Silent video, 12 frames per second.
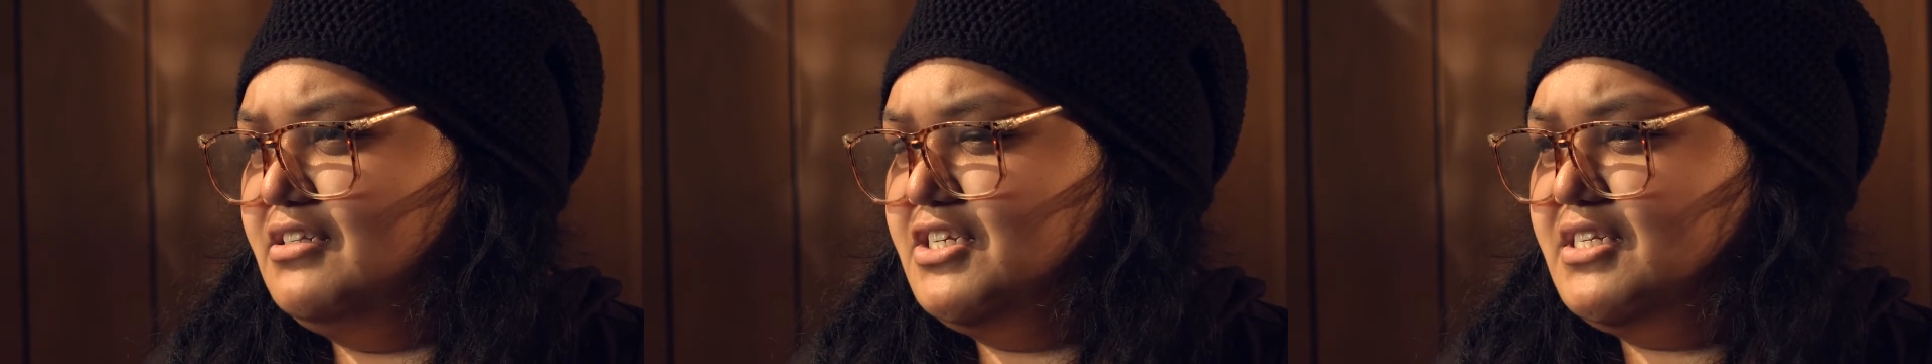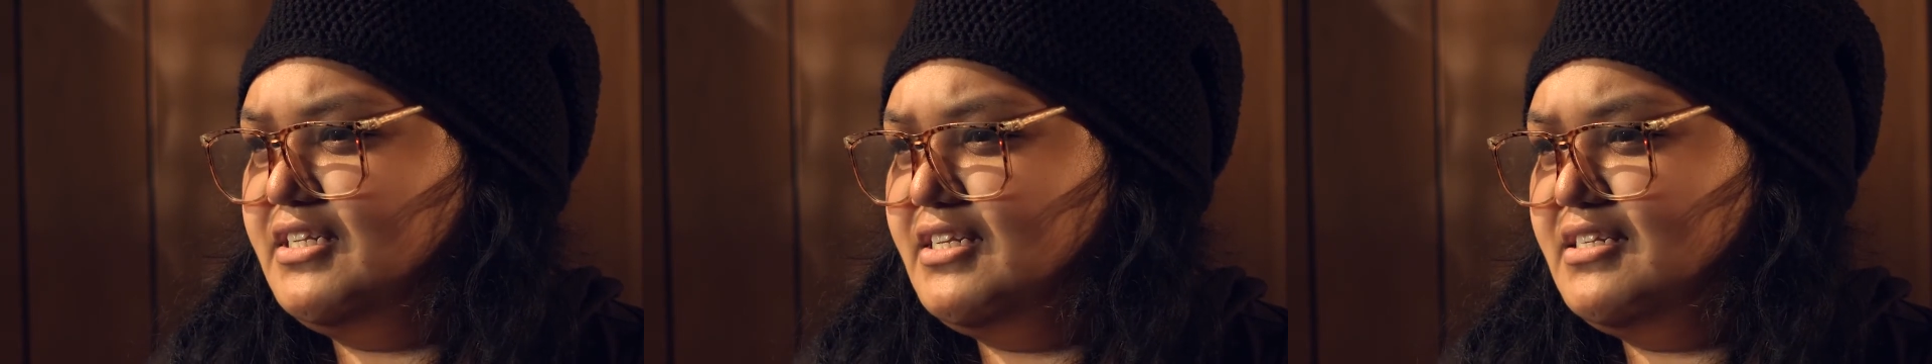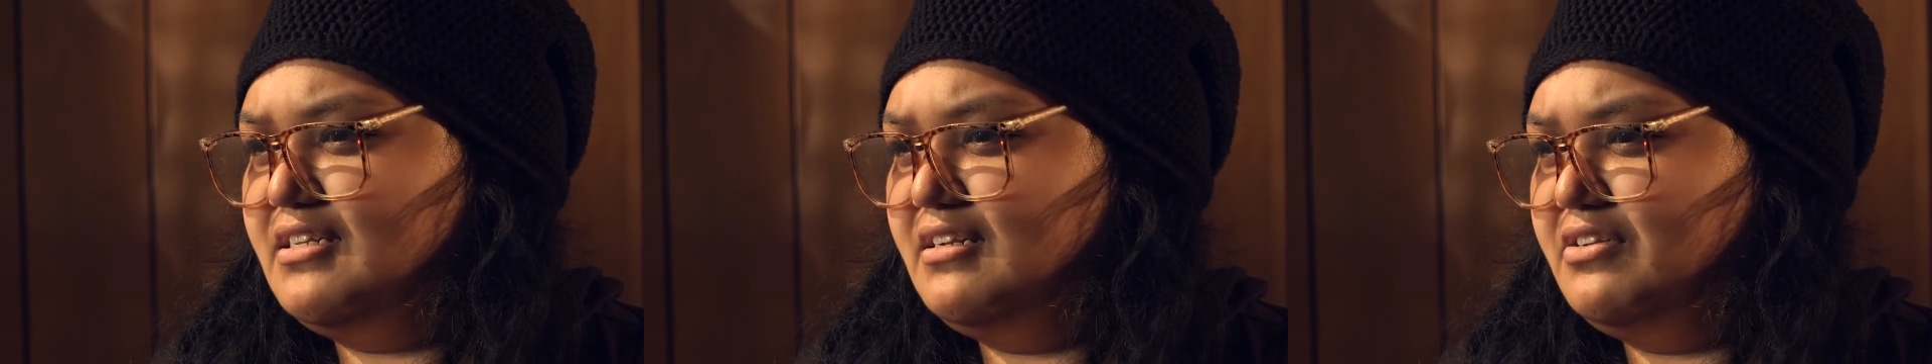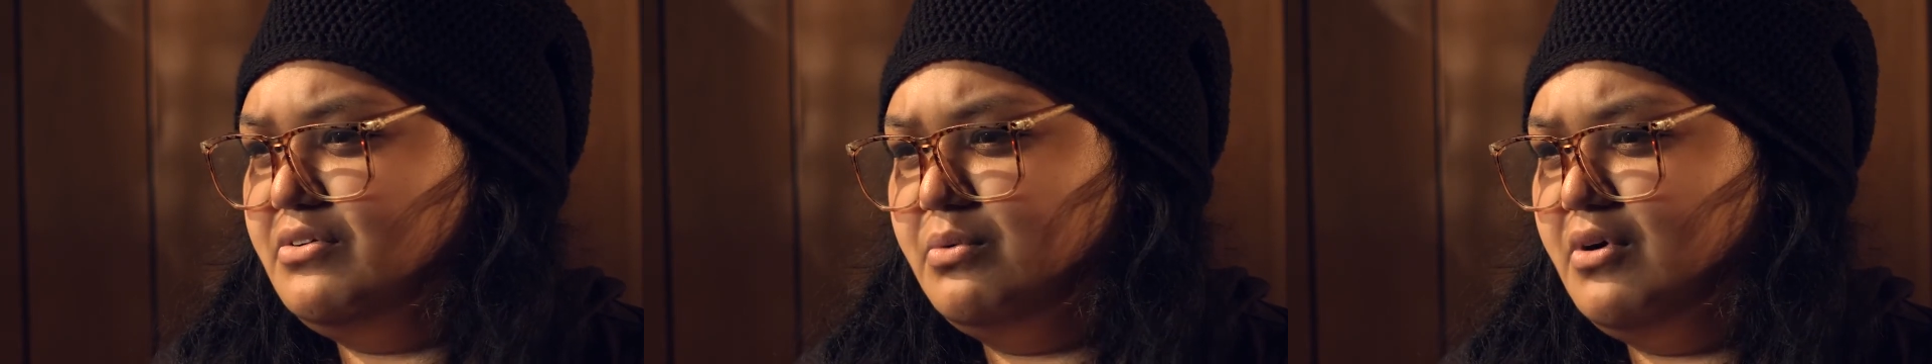just
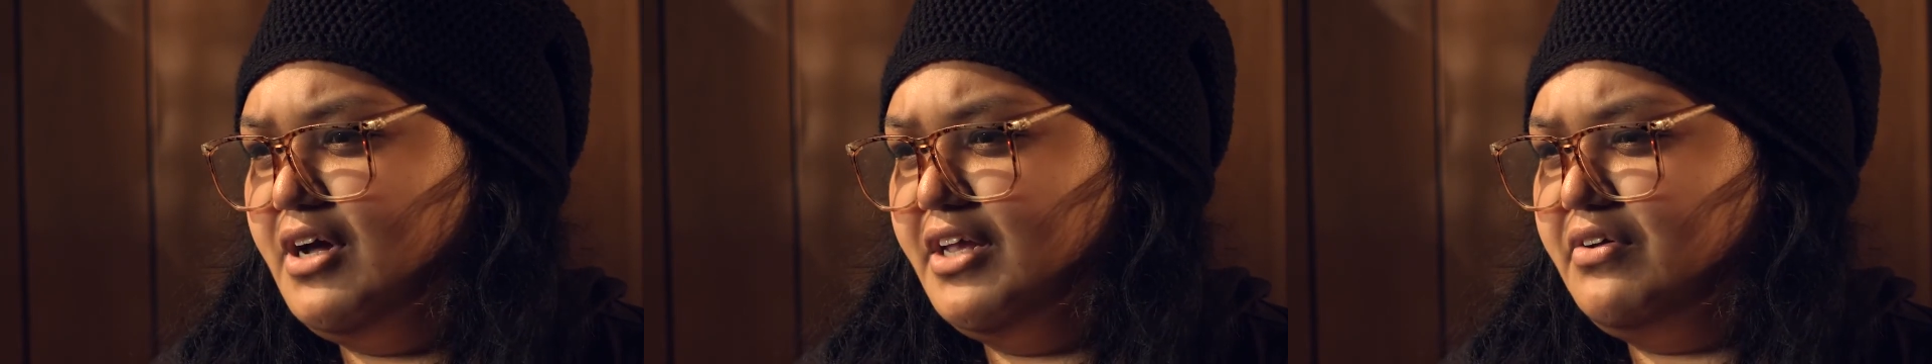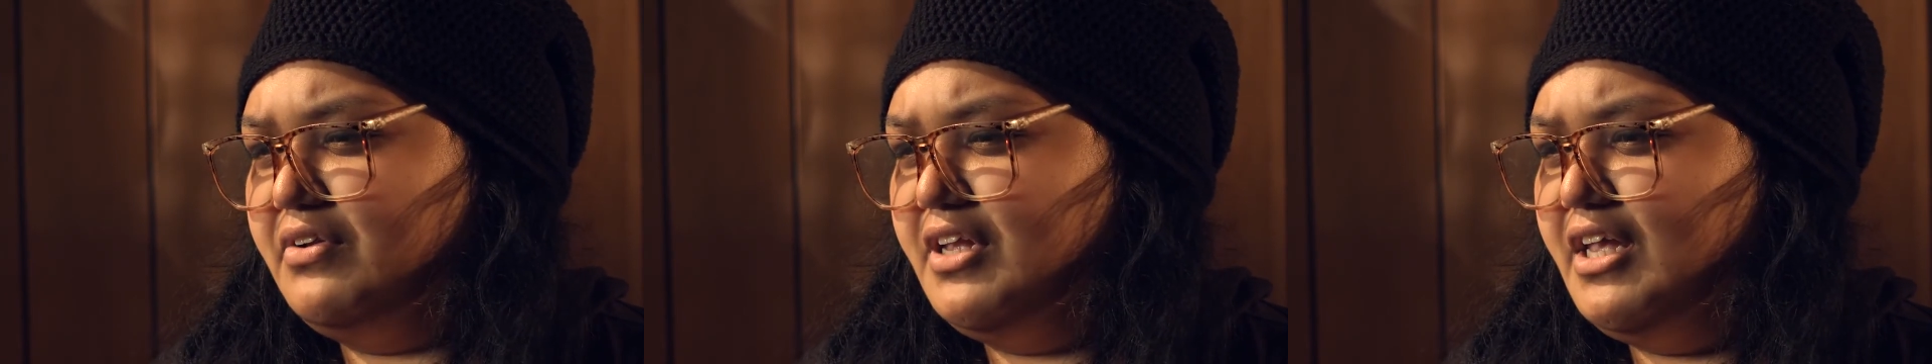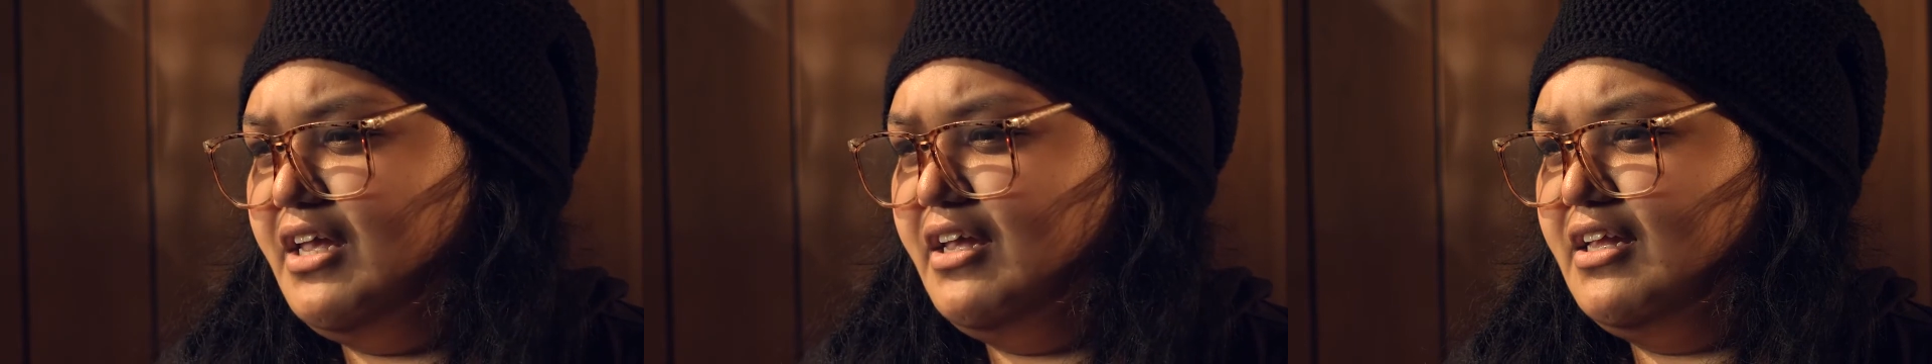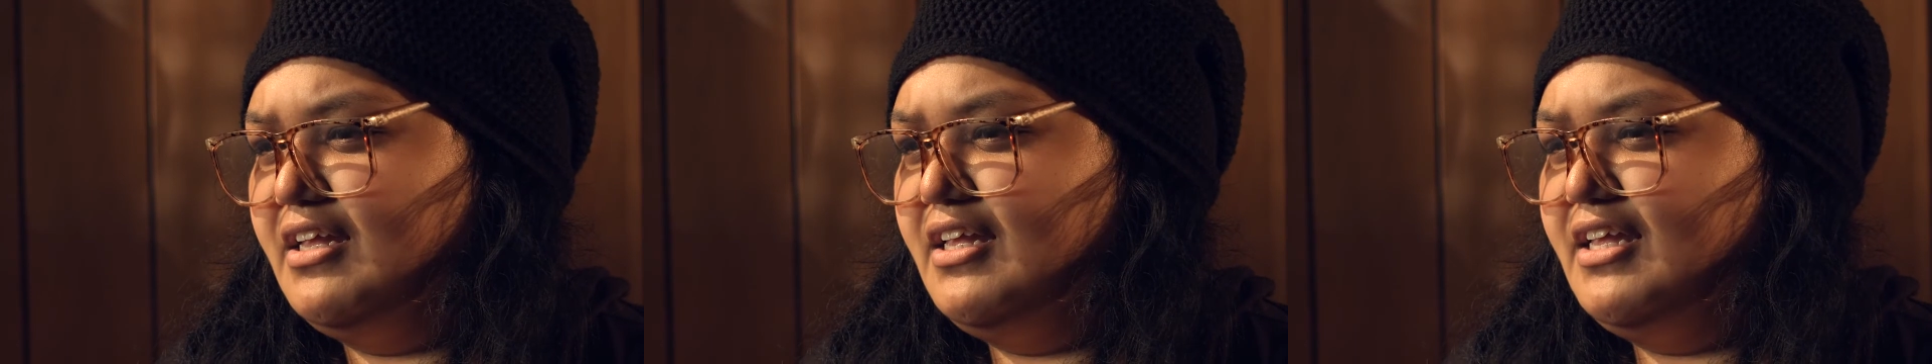listened to what I could hear,